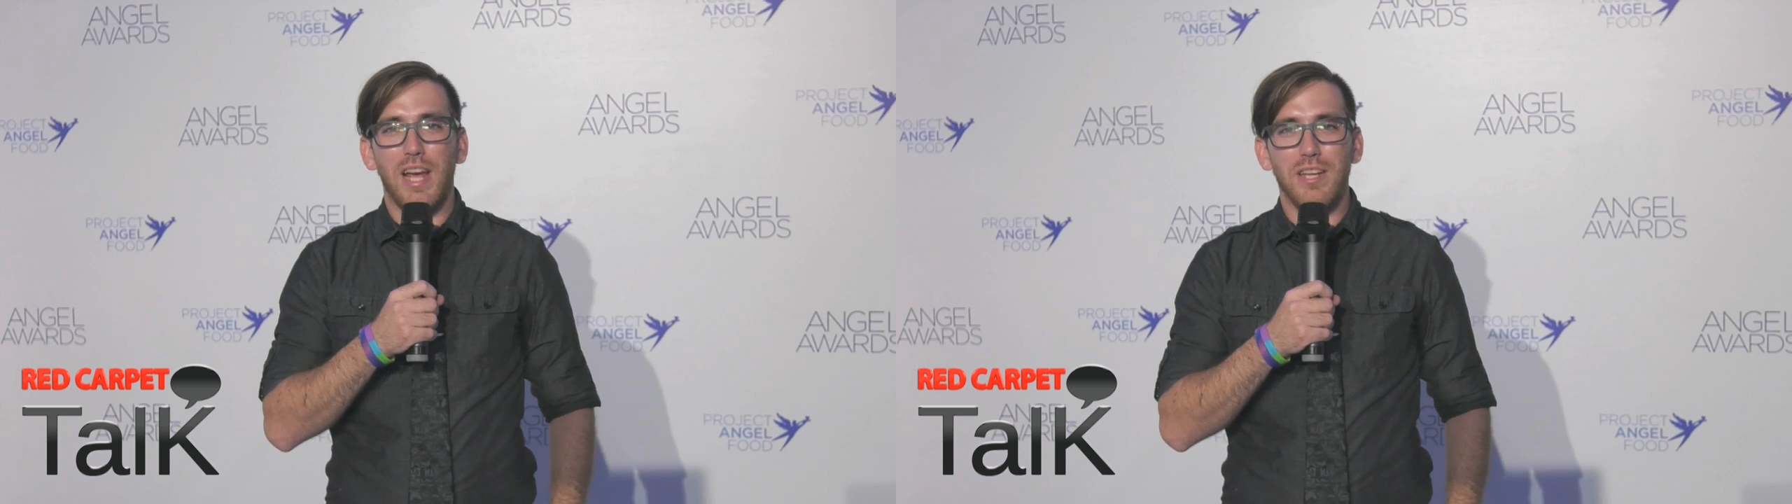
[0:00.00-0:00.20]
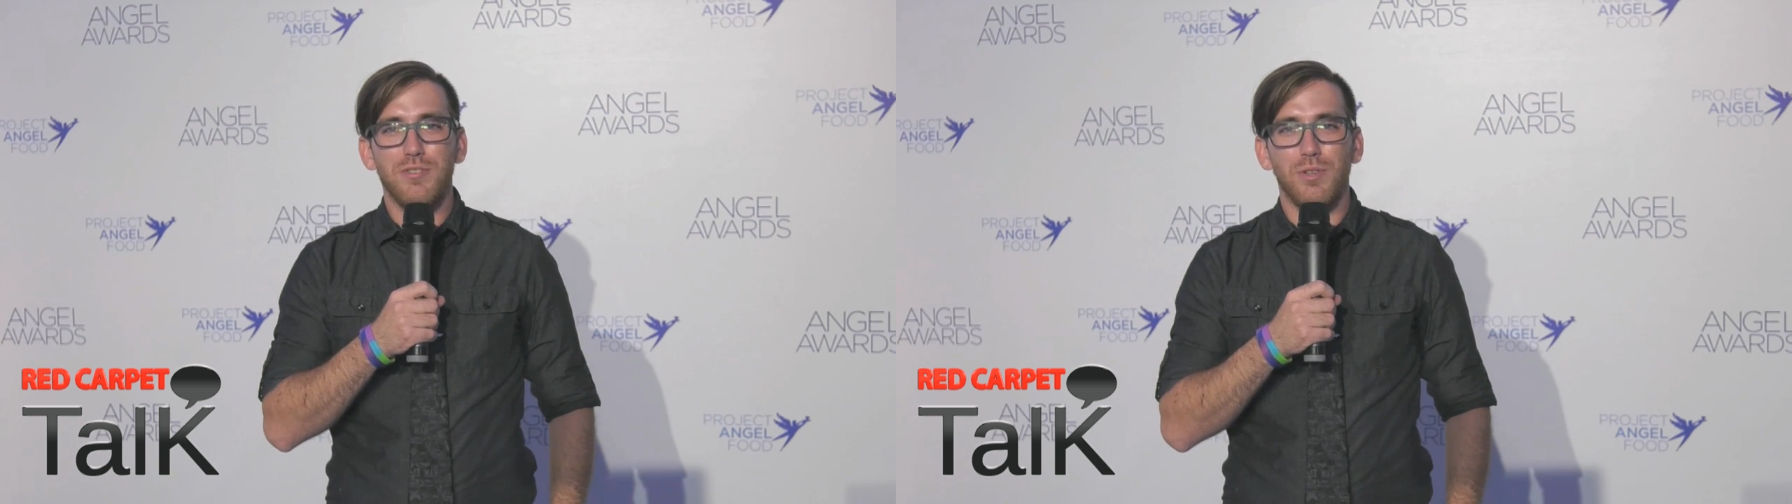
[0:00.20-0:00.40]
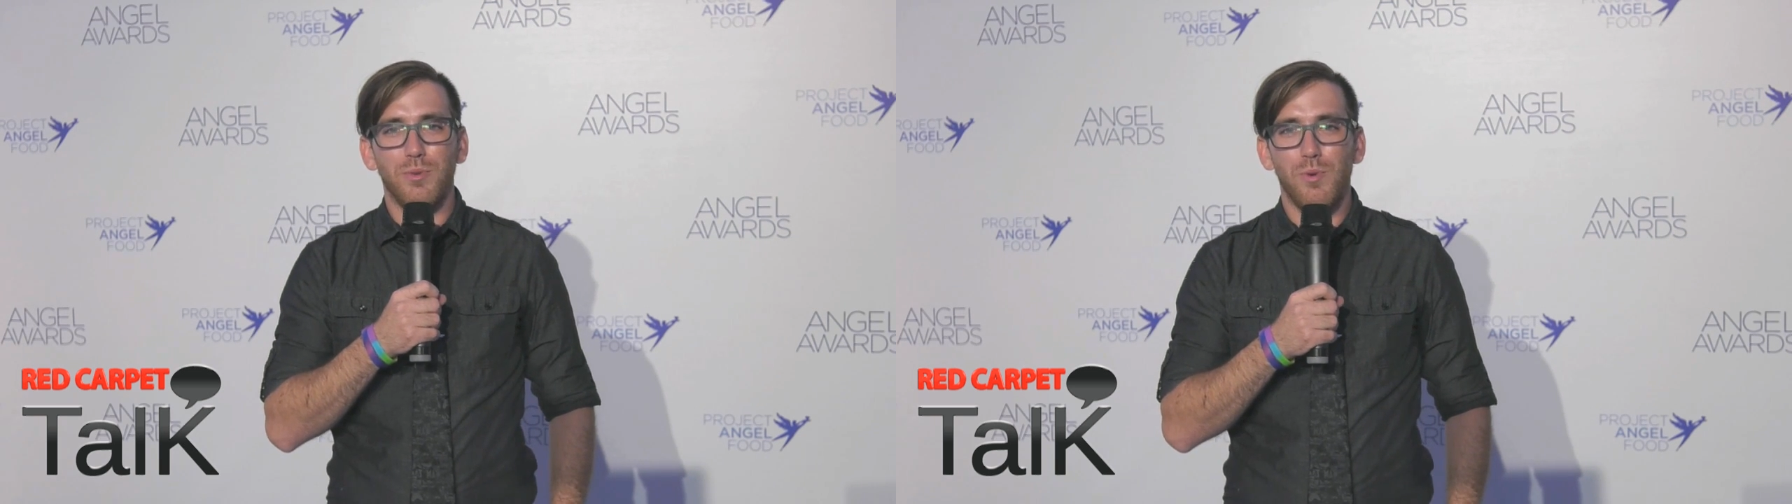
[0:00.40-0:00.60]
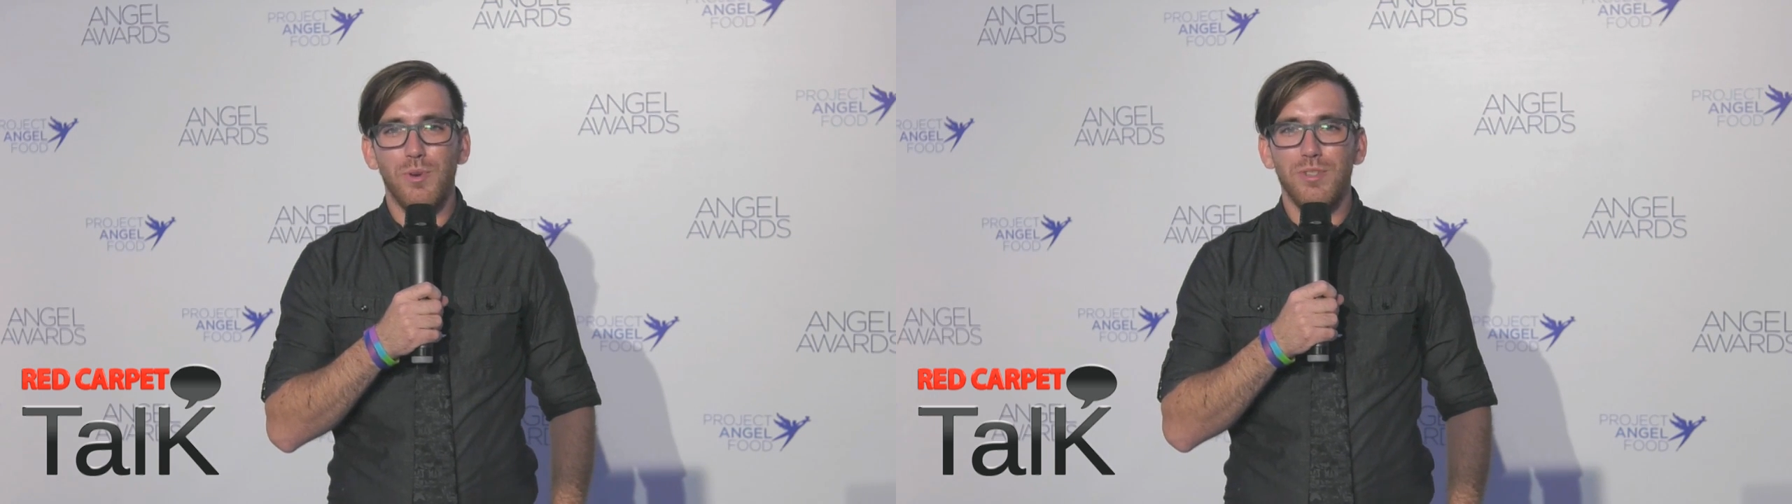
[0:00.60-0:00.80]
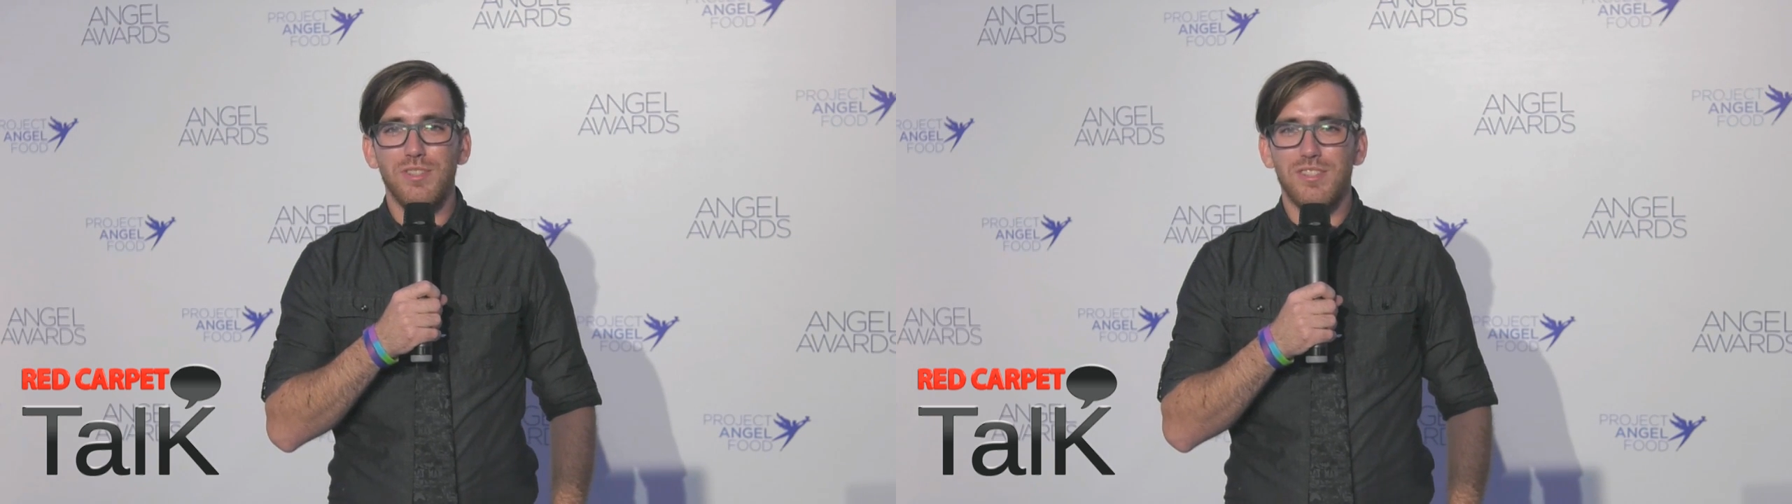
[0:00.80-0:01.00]
Angel
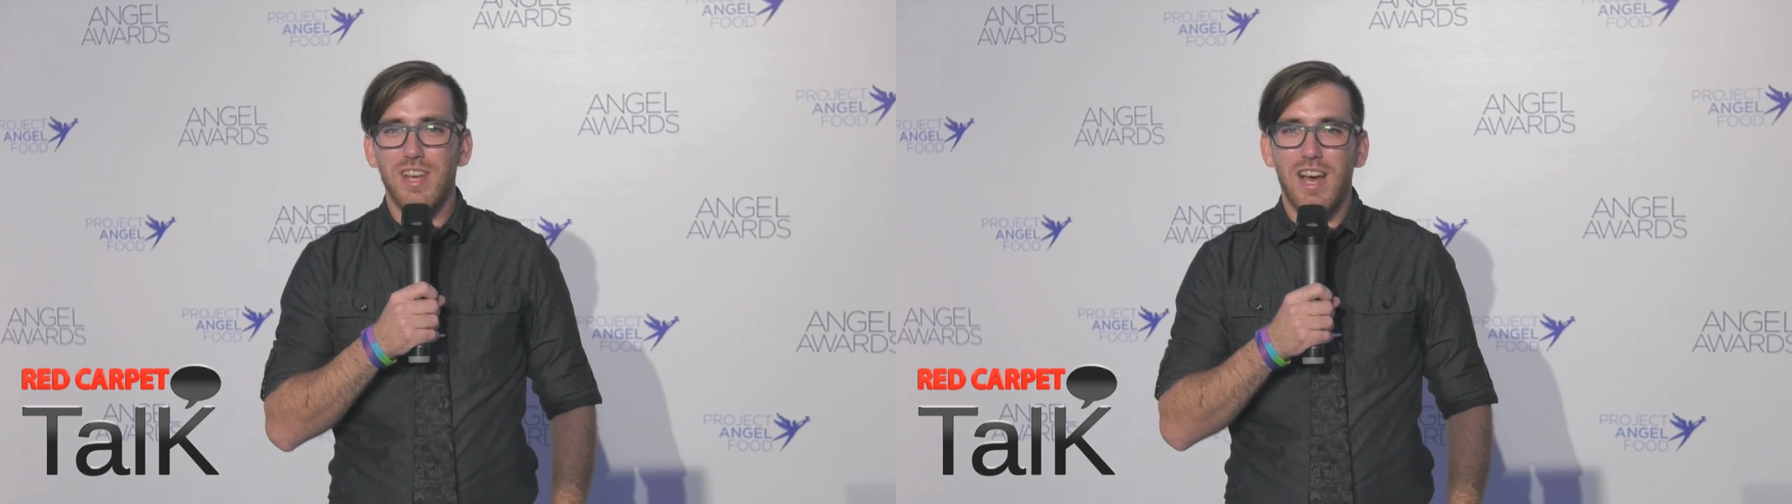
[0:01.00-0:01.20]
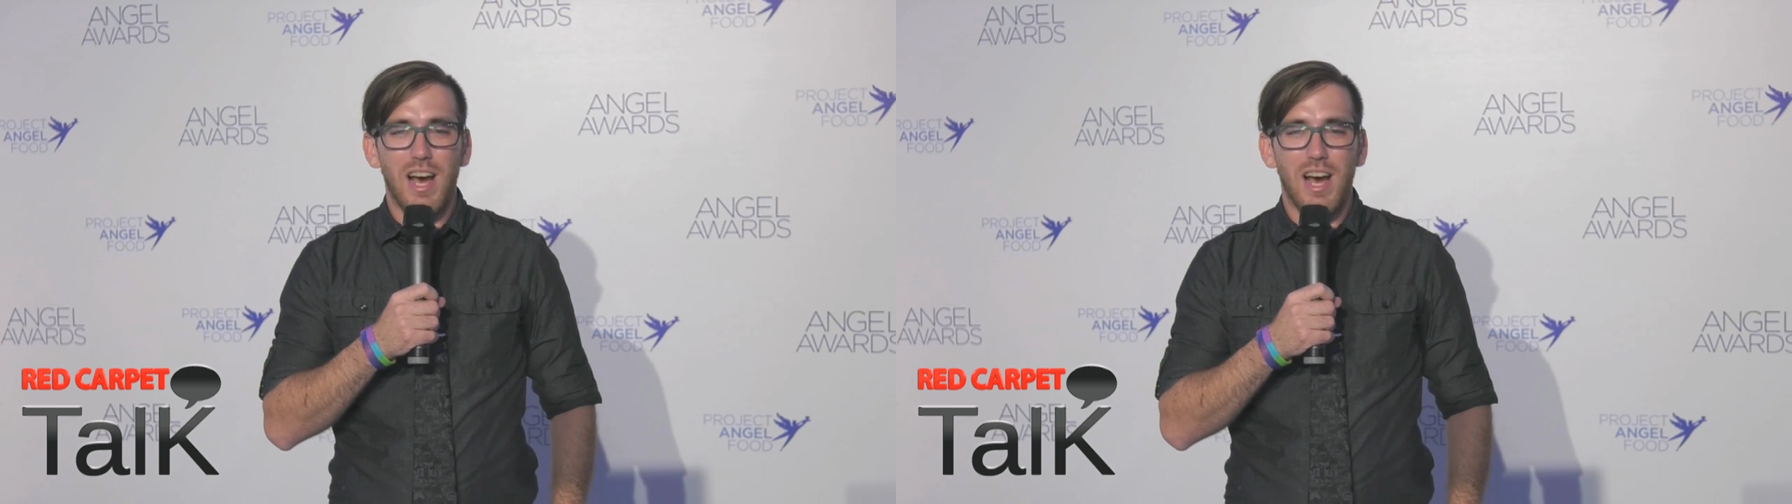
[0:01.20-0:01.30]
Awards.